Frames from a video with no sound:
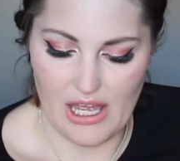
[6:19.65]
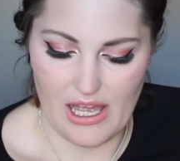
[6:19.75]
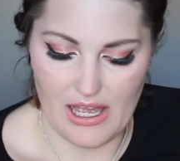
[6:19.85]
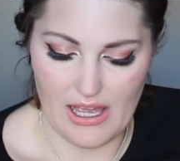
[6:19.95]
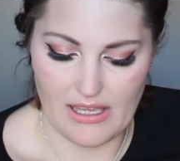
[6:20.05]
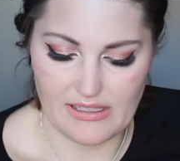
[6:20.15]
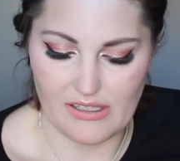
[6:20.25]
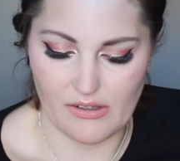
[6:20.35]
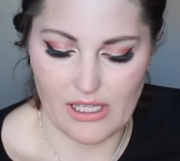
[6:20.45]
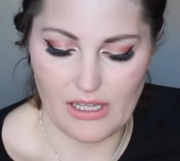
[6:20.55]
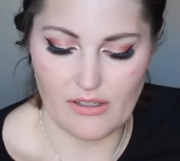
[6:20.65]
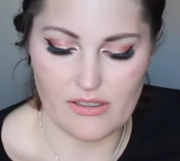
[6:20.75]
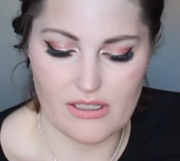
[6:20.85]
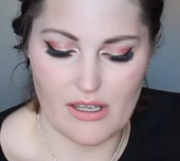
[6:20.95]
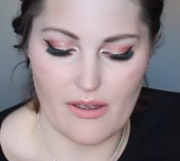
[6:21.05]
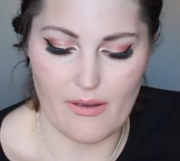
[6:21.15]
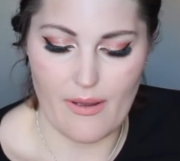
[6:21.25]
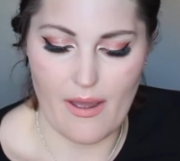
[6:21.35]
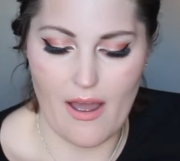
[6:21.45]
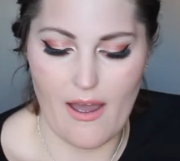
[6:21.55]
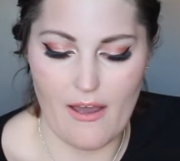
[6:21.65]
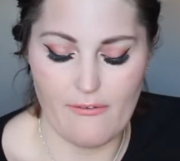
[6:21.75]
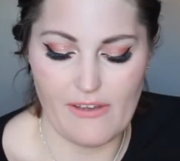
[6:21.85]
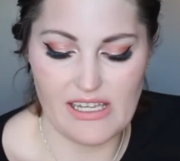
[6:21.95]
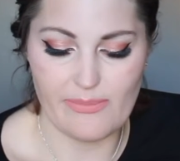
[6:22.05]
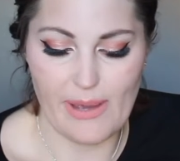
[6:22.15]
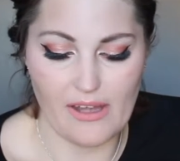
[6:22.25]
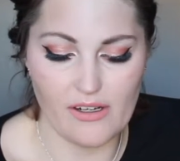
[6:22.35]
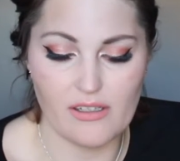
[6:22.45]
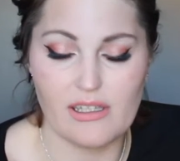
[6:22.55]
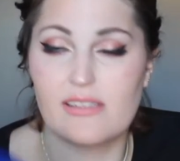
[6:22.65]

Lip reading: Silky Loose Face Powder.